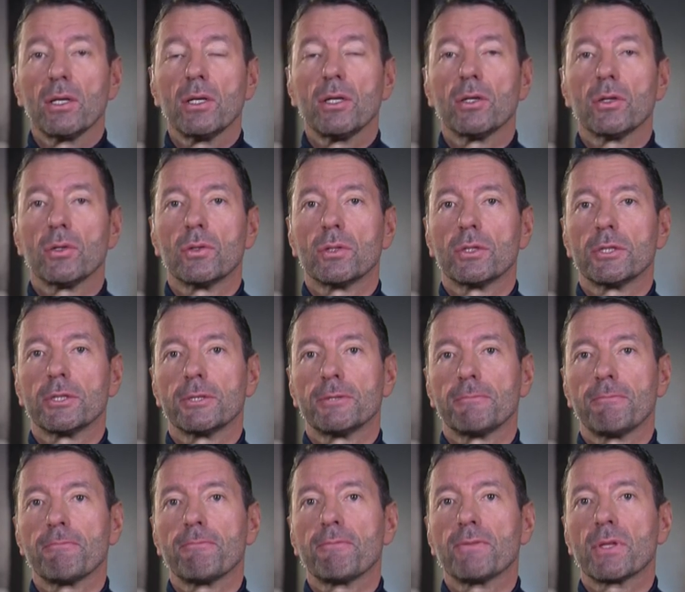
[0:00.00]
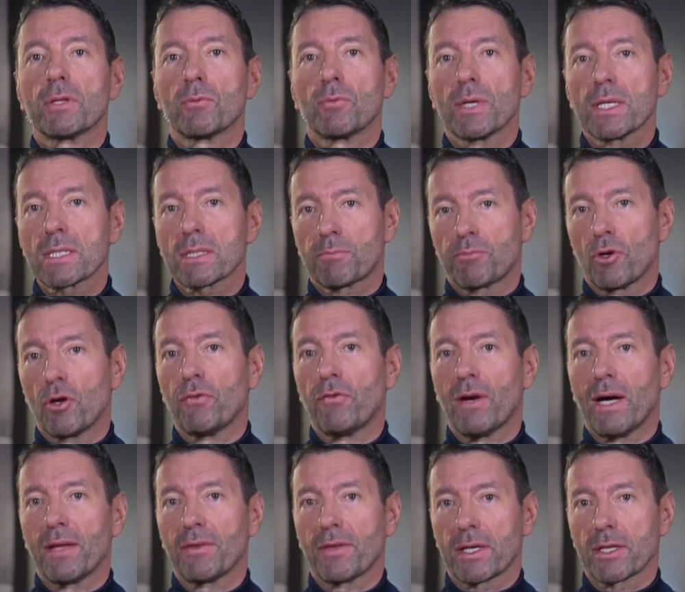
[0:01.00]
you know, uh, the risk
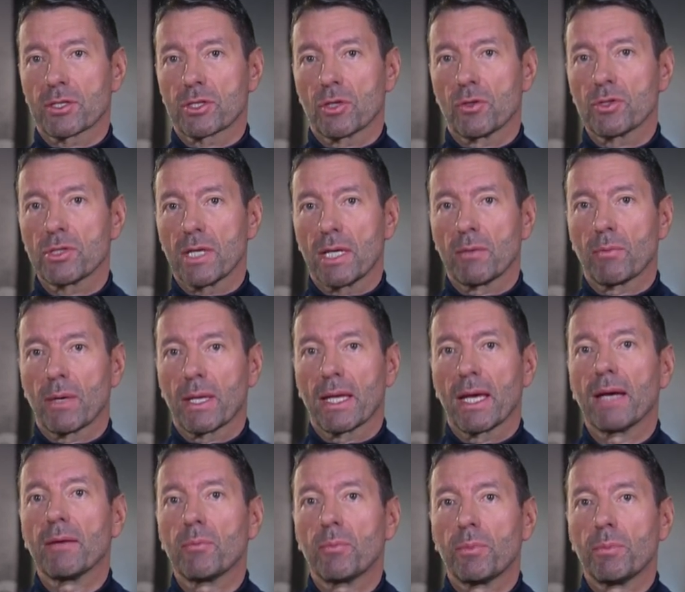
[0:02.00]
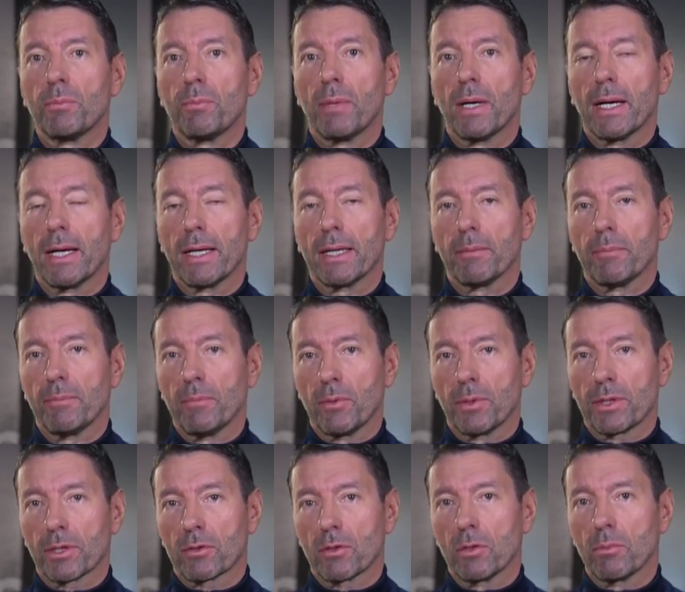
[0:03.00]
profile that associated with, by,
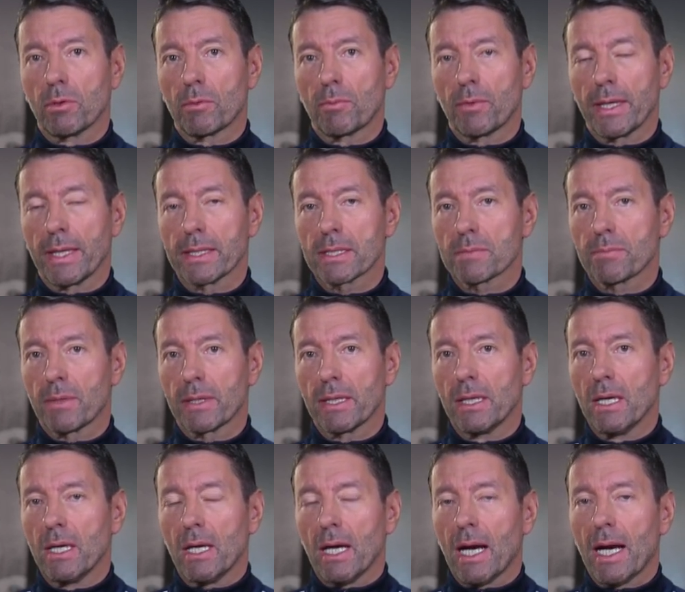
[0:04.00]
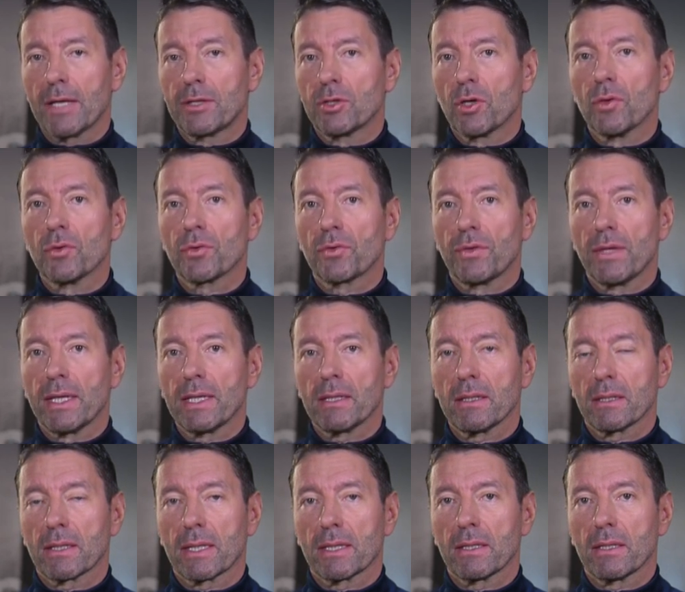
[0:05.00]
with the global brands. But I don't
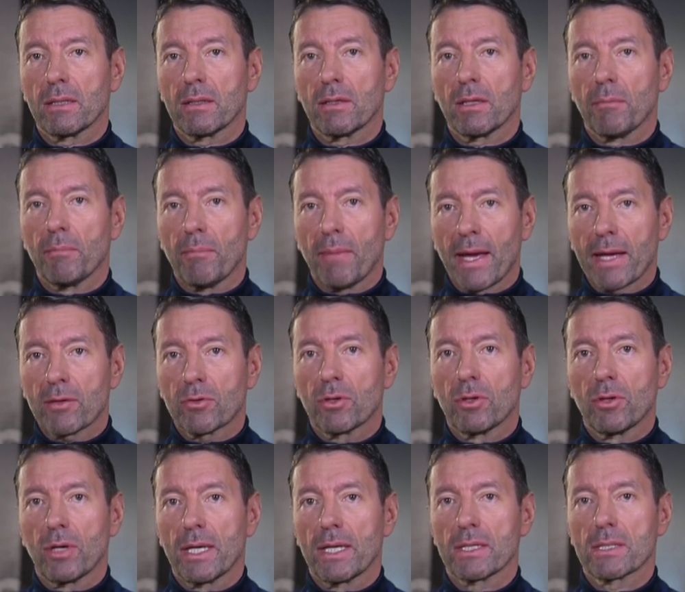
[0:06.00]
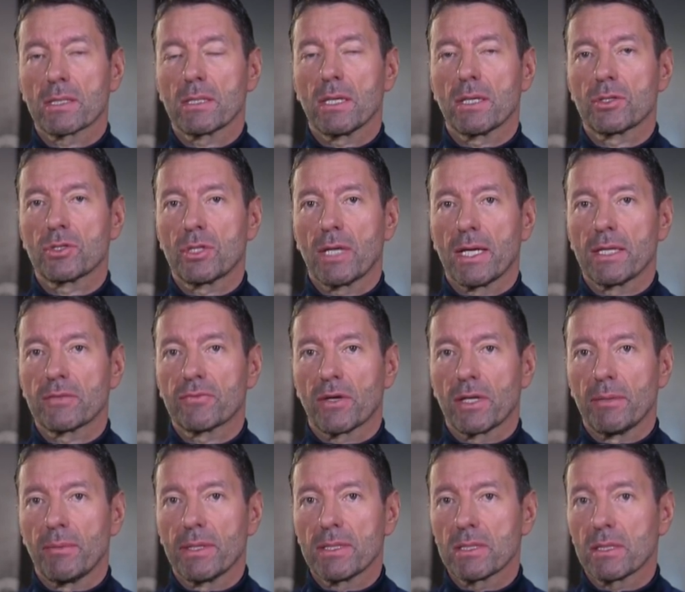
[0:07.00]
think that the macro has, has changed
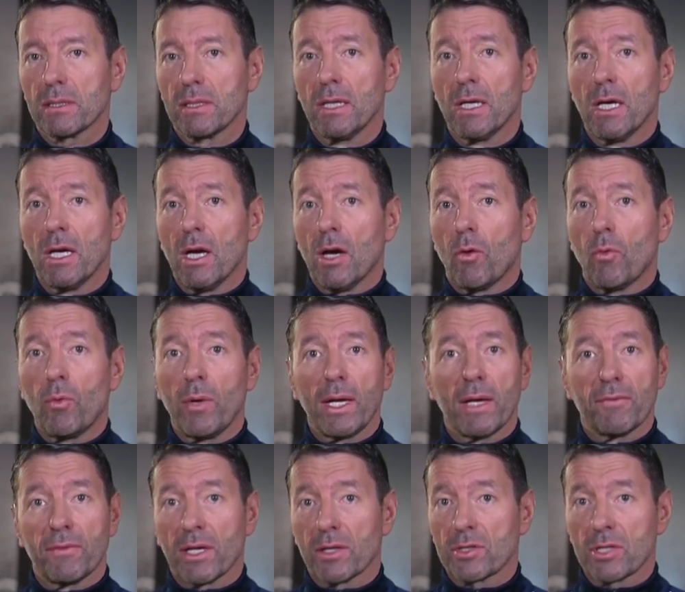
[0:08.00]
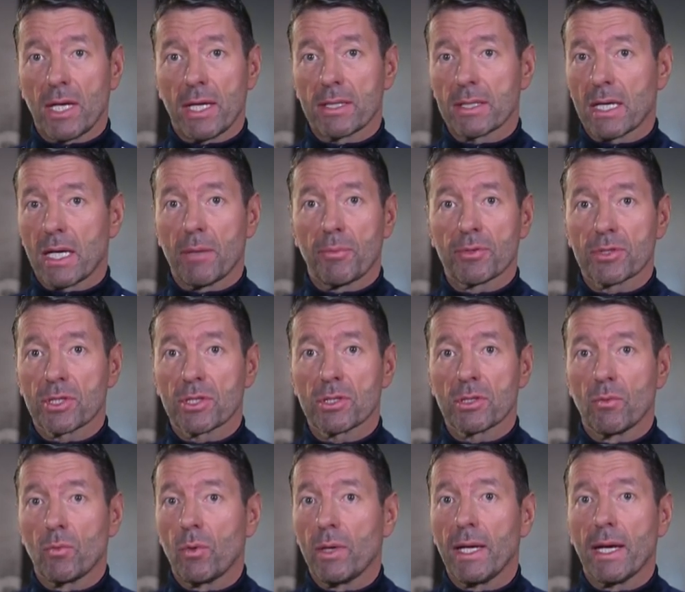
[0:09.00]
fundamentally. We have not changed our
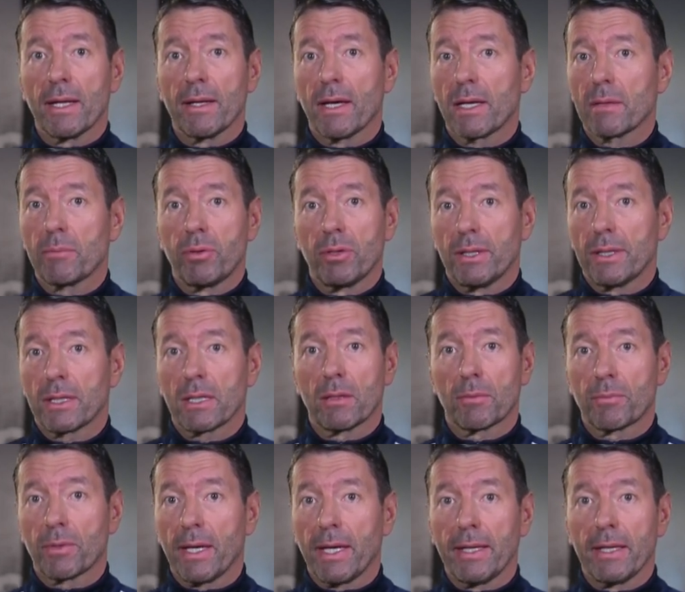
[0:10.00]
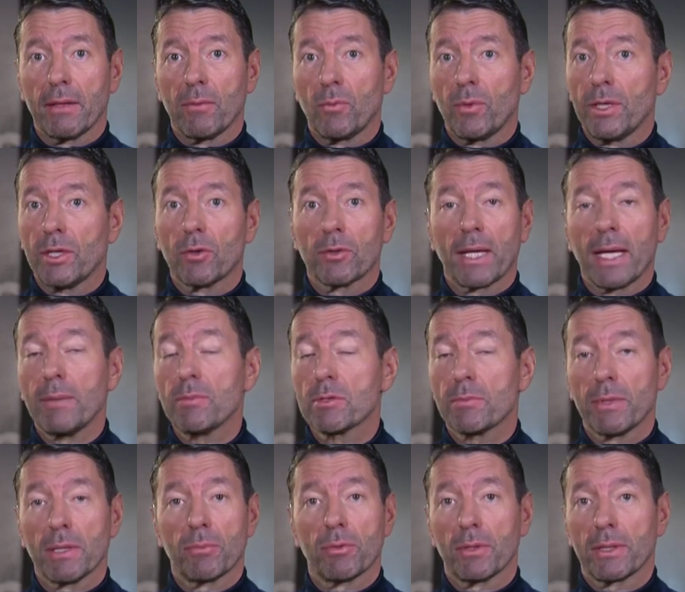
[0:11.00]
position. We are not a political brand, and we don't aim
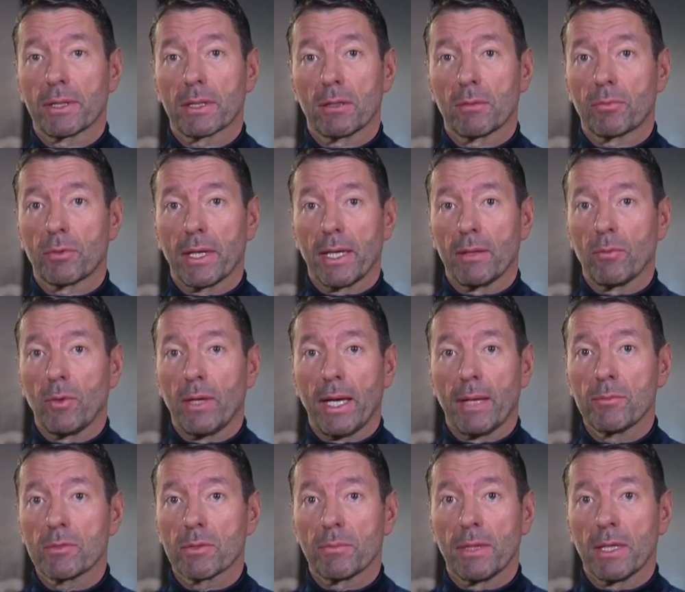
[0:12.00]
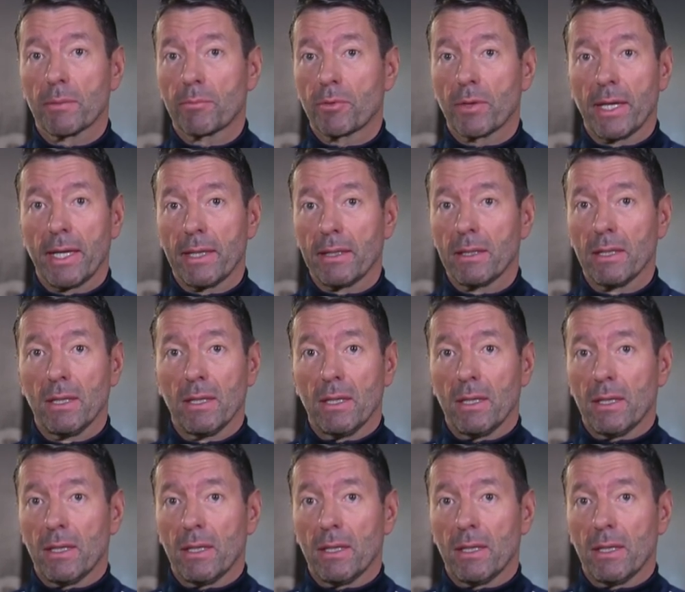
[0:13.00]
to be a political brand. We aim to be a brand